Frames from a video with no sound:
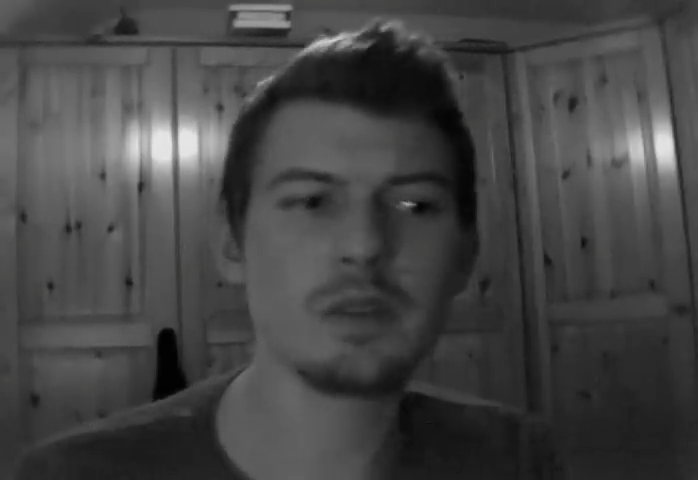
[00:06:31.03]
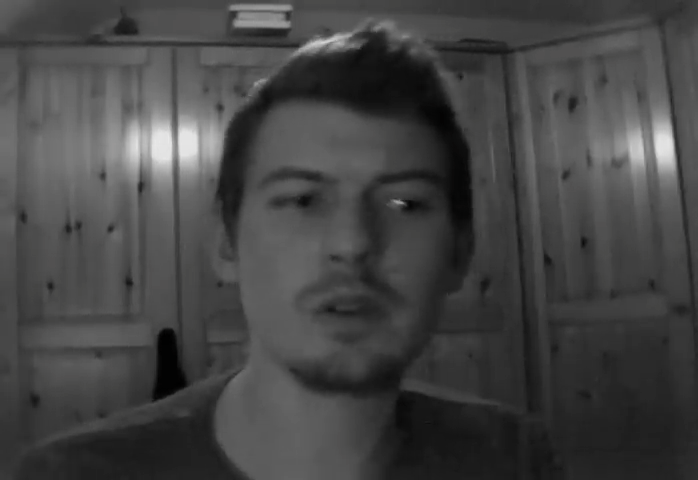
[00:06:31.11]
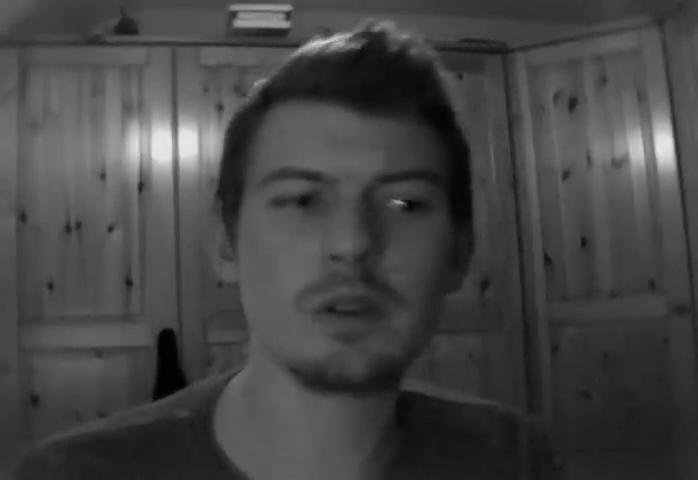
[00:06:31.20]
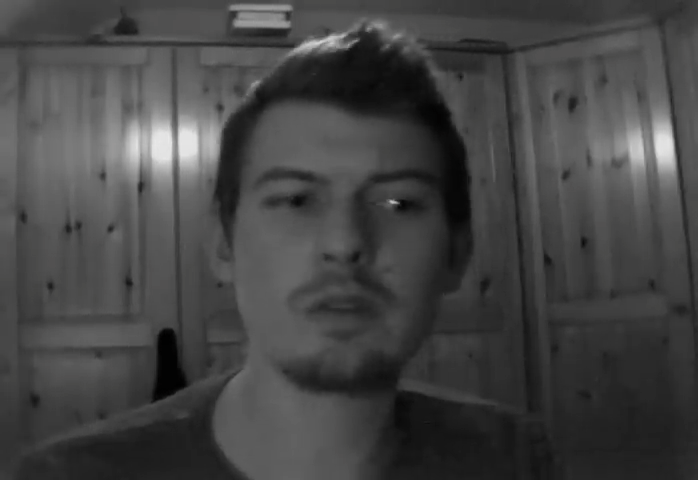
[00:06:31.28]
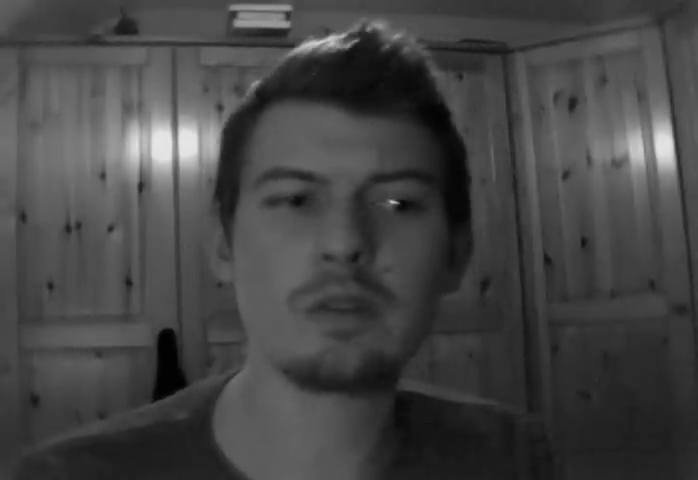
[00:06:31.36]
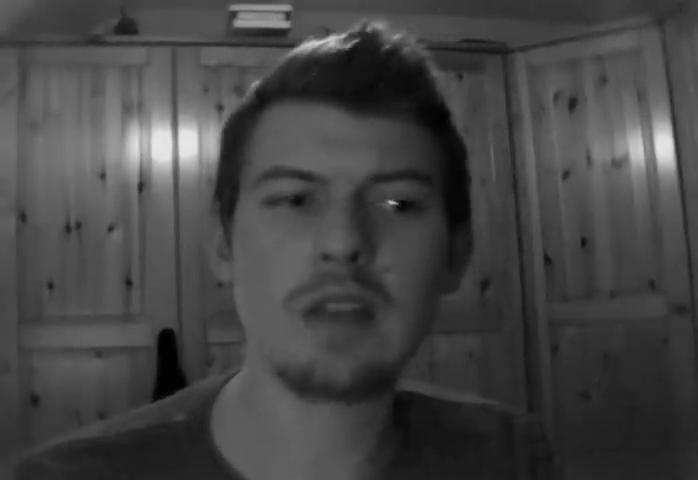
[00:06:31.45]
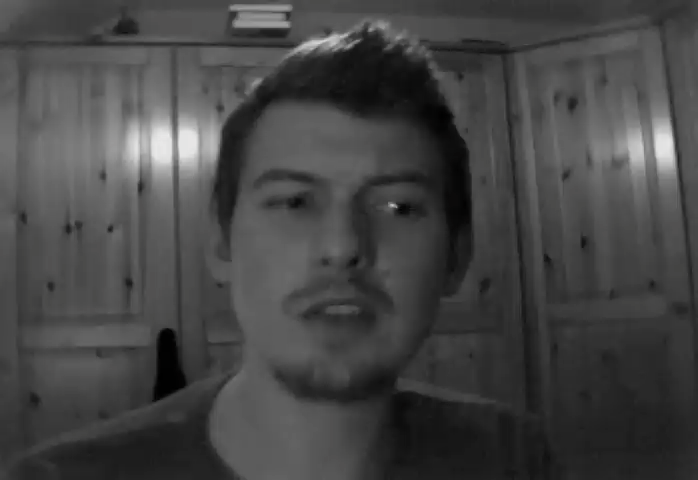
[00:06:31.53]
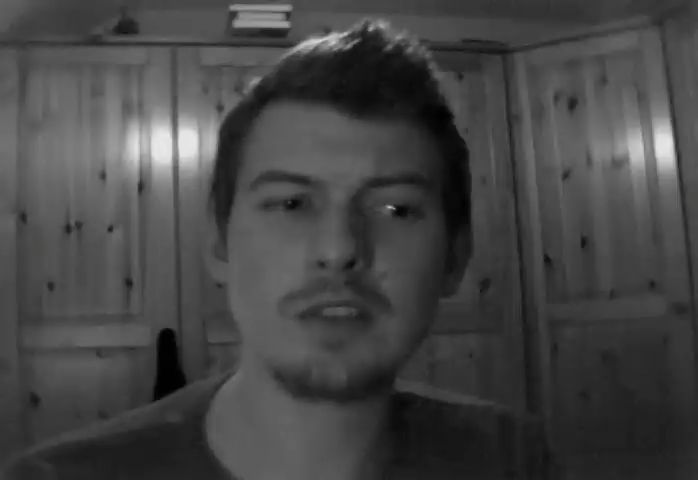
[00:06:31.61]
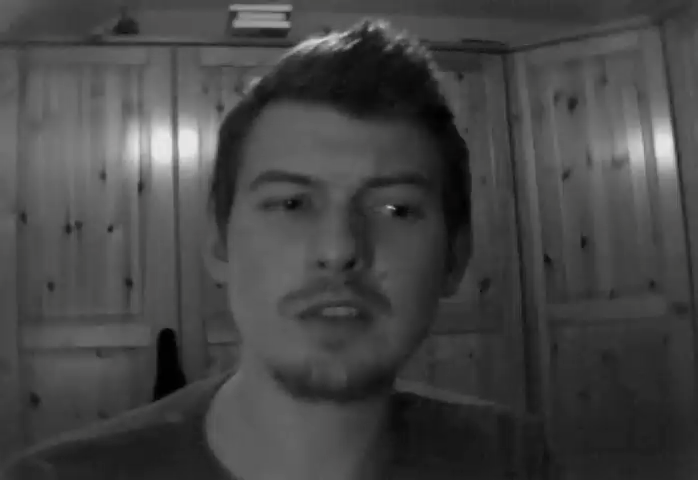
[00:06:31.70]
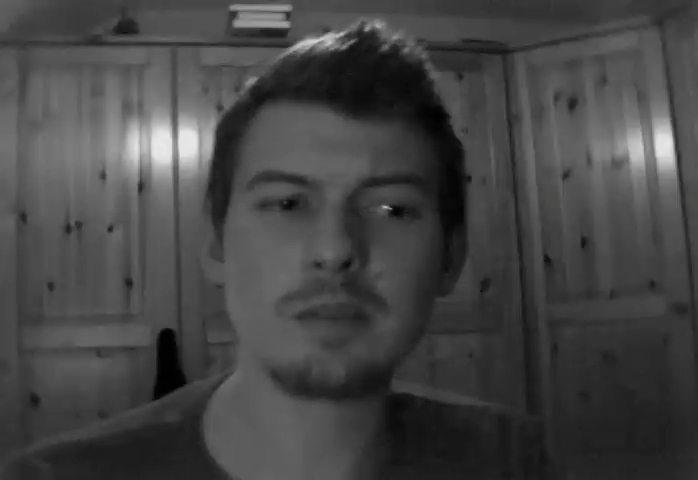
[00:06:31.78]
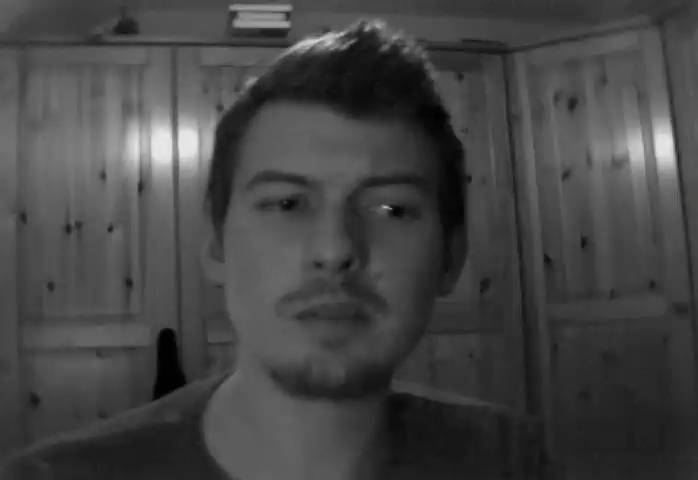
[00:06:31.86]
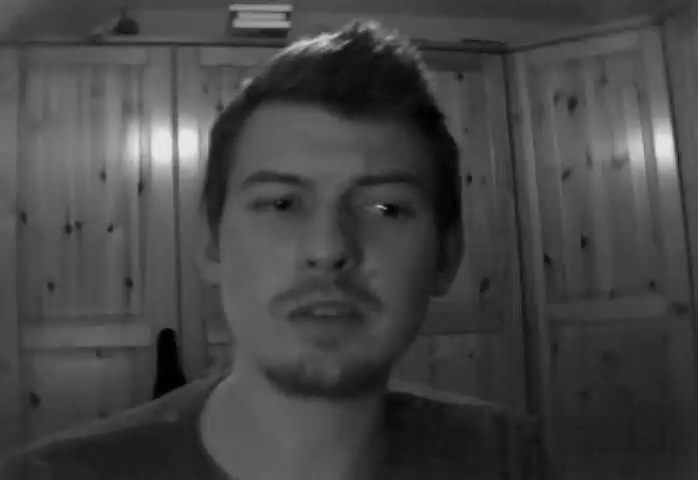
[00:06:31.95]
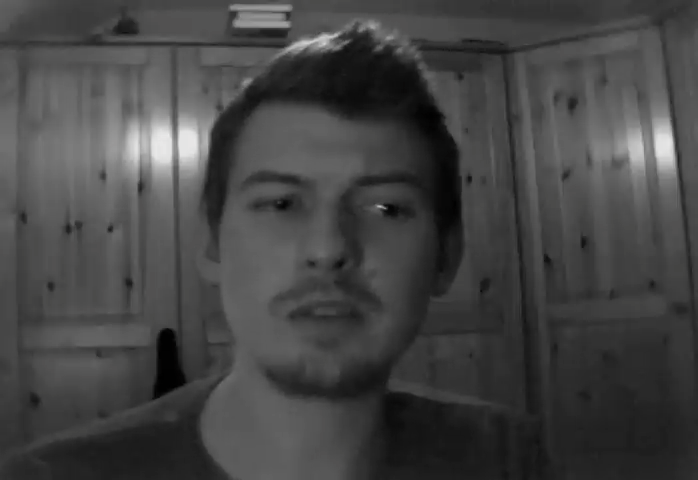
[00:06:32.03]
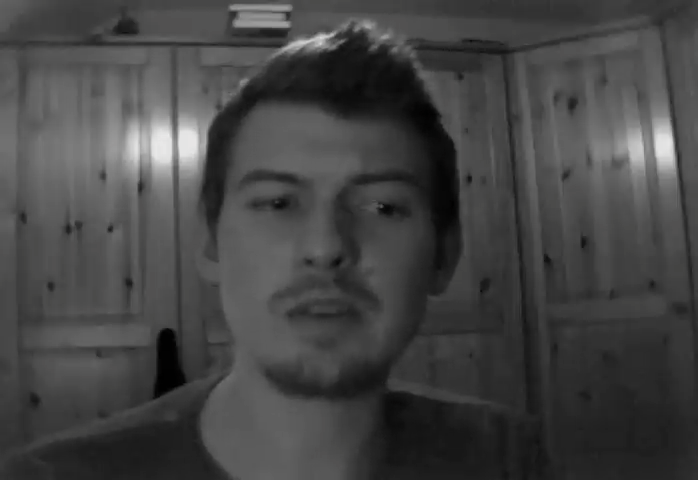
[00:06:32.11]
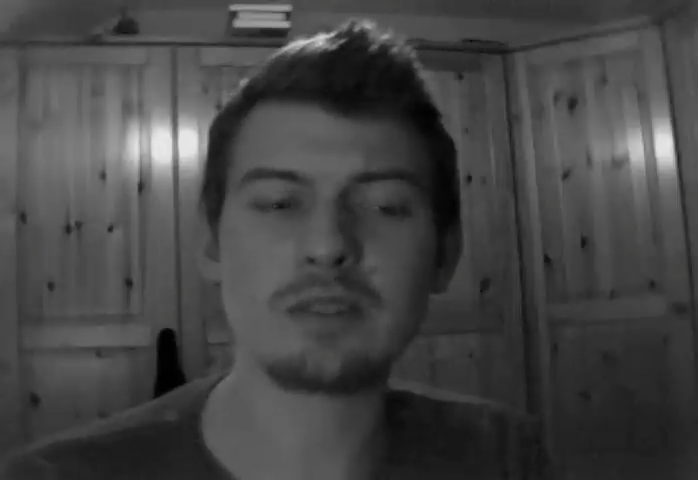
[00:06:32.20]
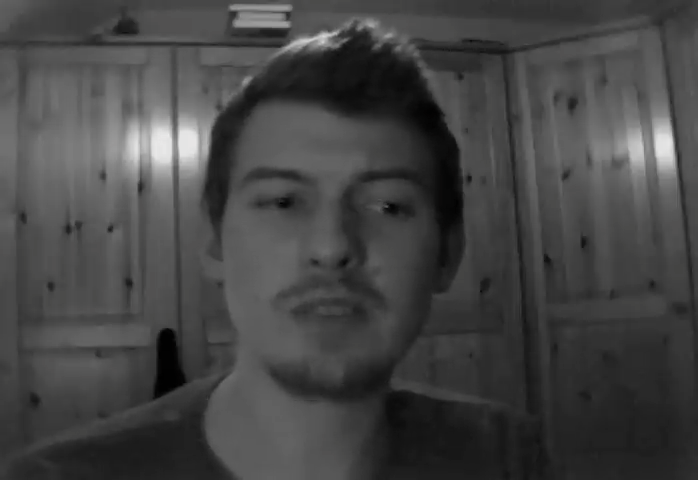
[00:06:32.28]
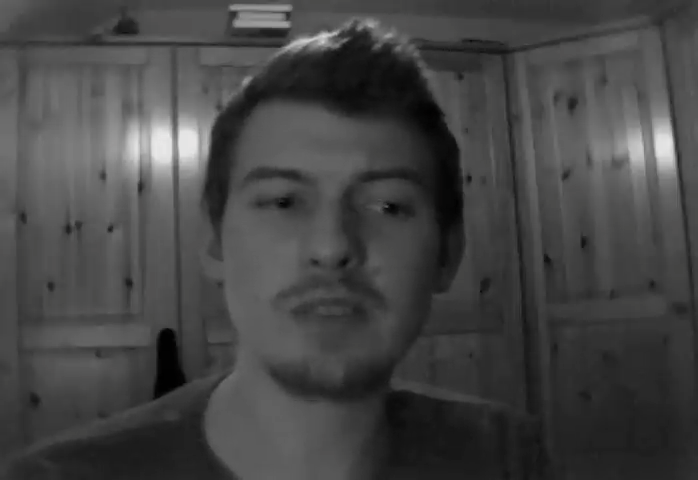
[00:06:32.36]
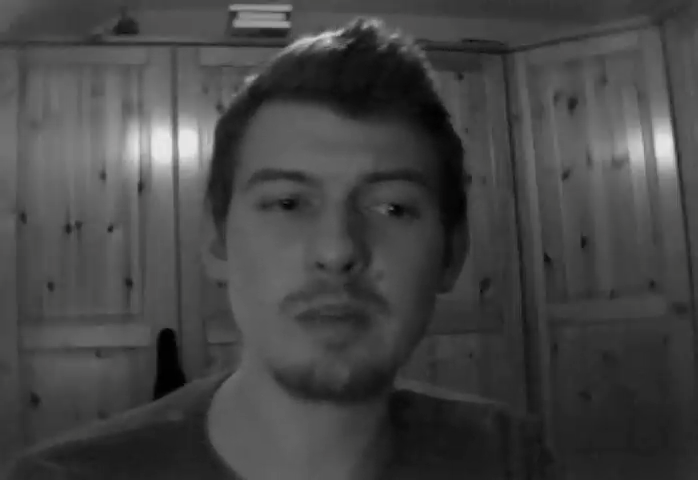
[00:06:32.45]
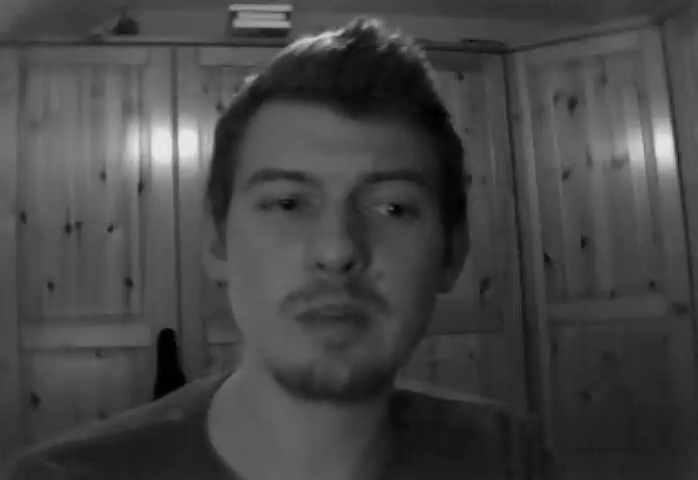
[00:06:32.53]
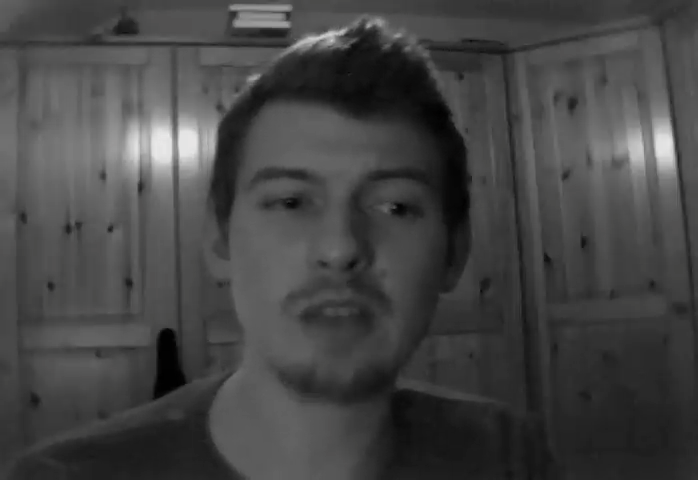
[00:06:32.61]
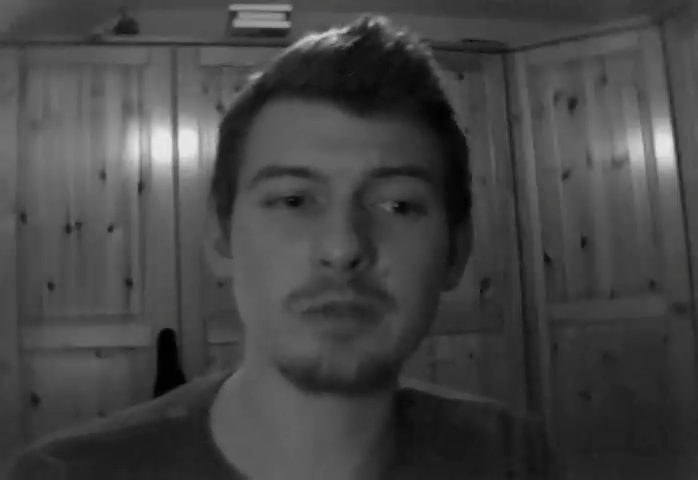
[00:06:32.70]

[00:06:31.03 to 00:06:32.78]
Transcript: correlation between female